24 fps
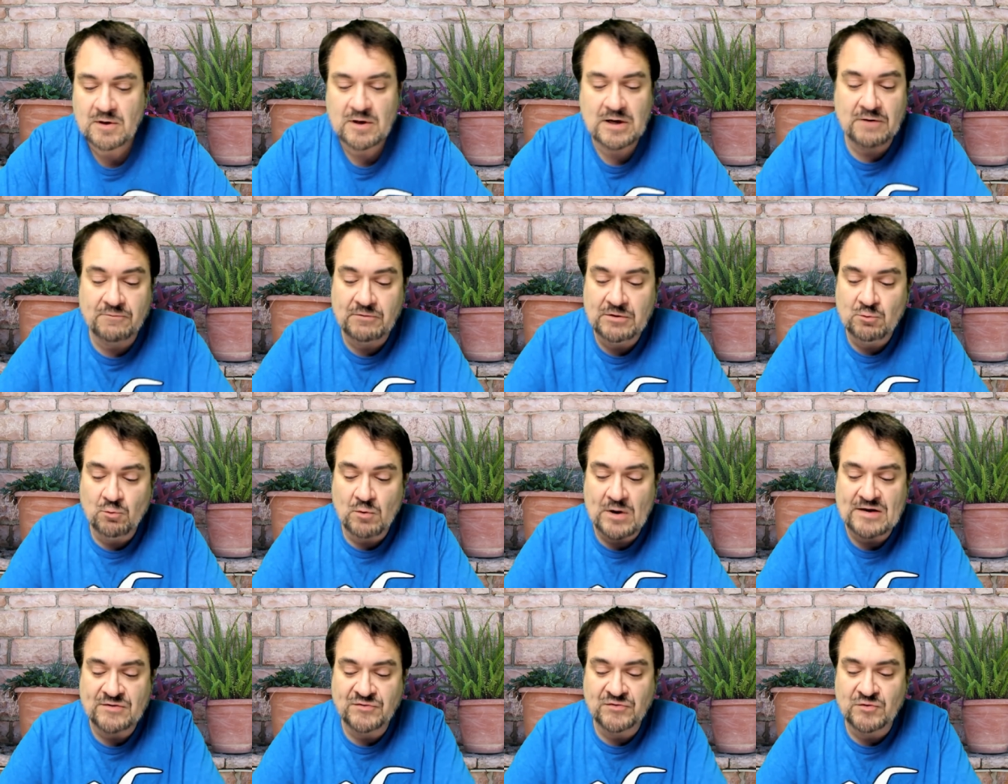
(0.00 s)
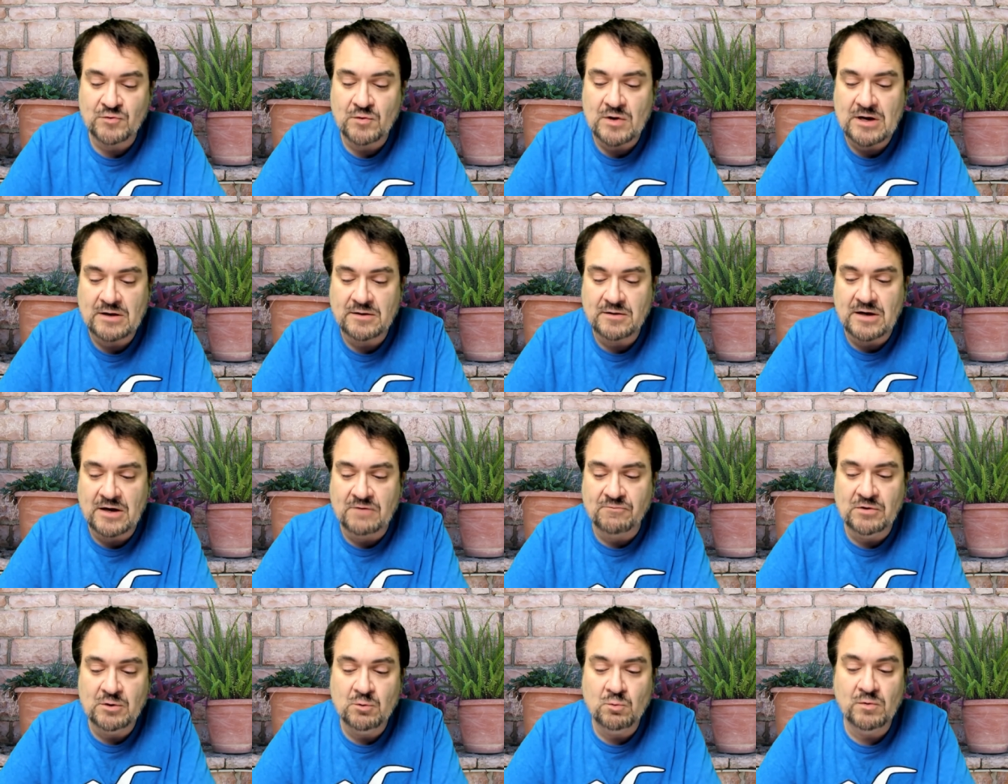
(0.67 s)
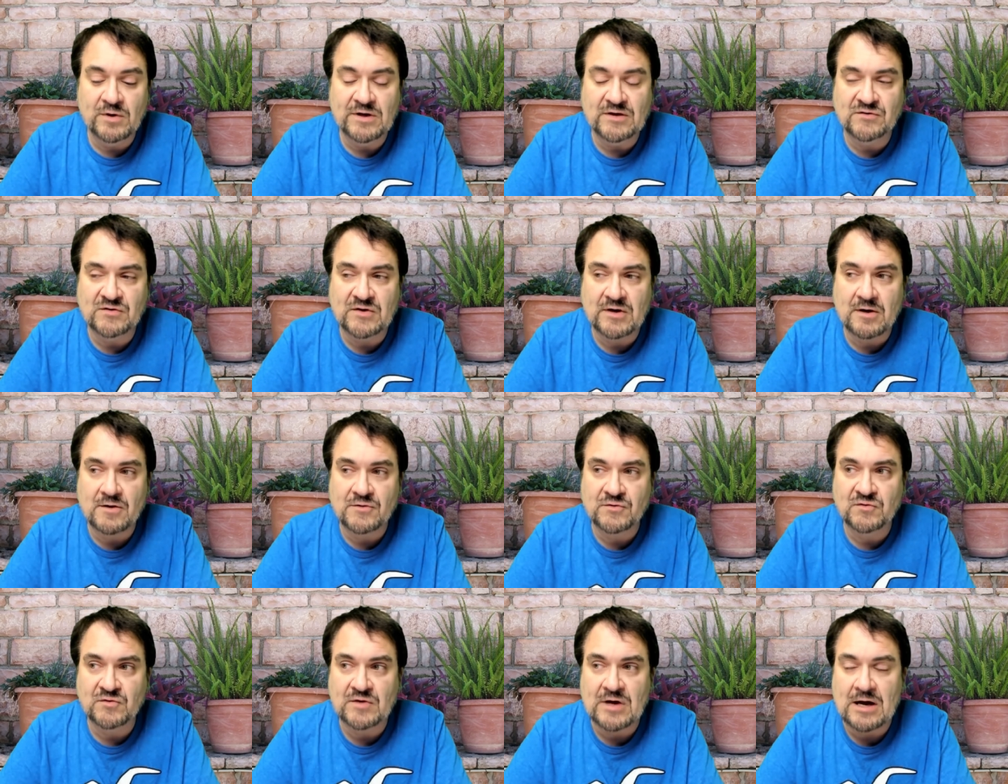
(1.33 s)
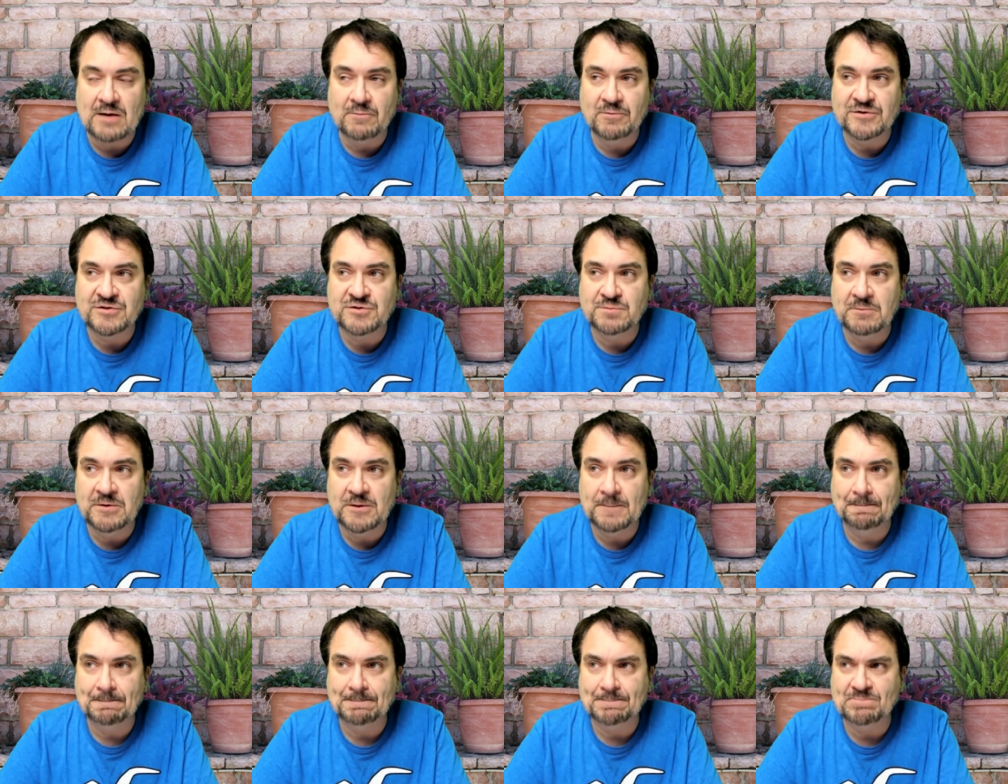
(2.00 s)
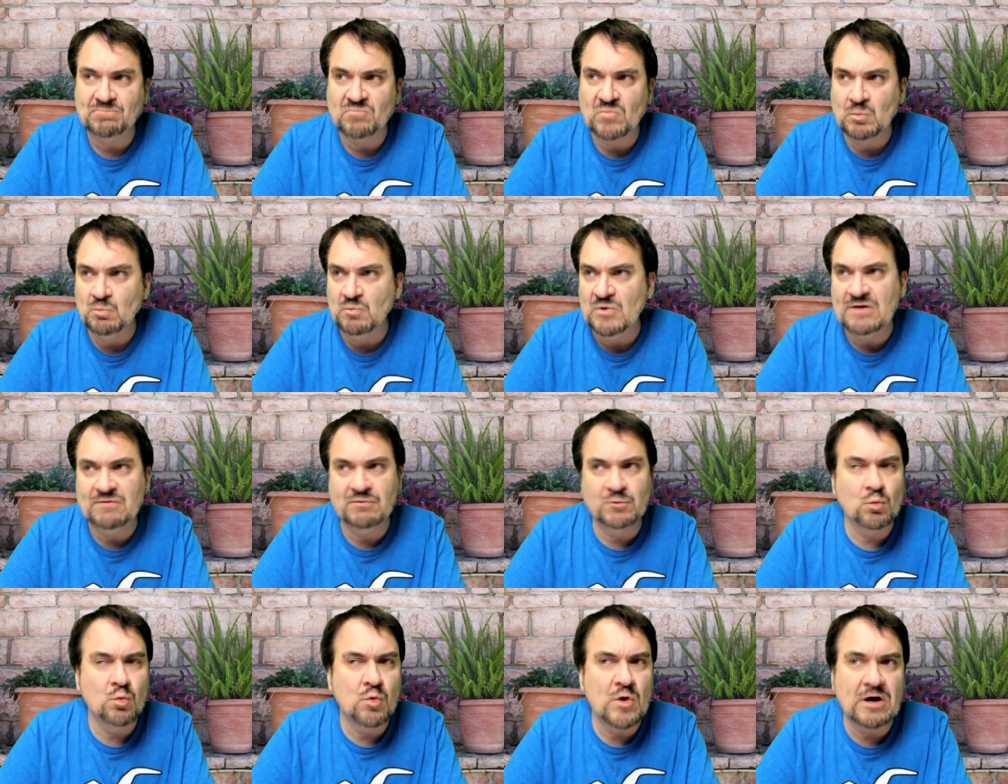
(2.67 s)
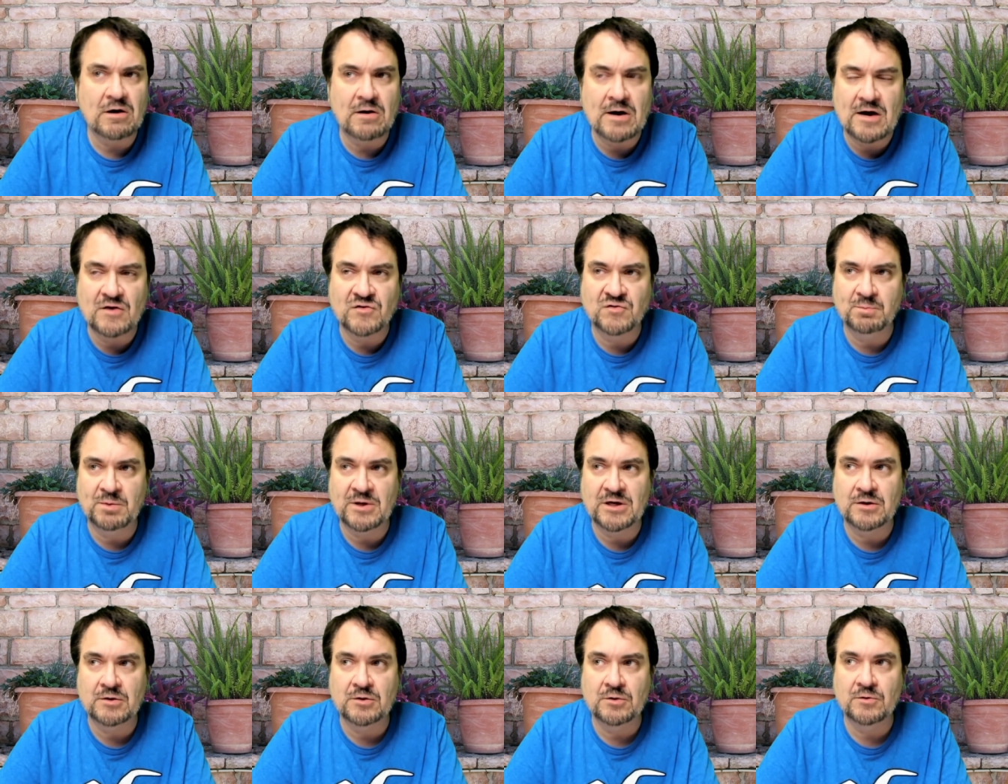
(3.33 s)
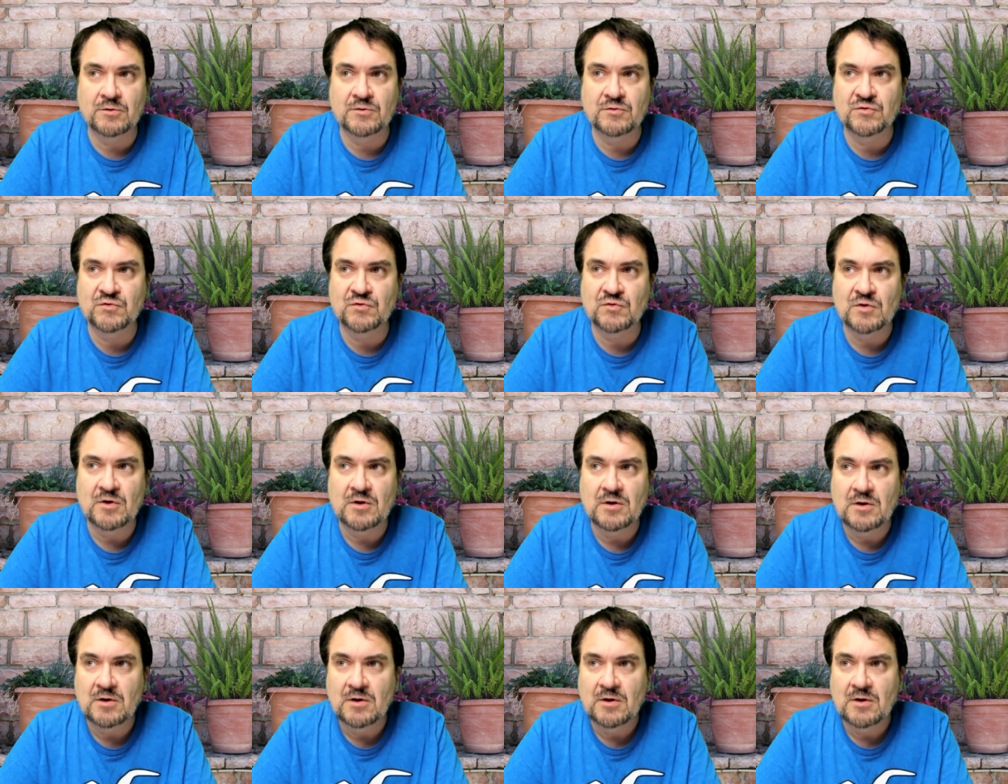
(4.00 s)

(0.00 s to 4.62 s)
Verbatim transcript: every restaurant, every retail establishment, even warehouse pickers.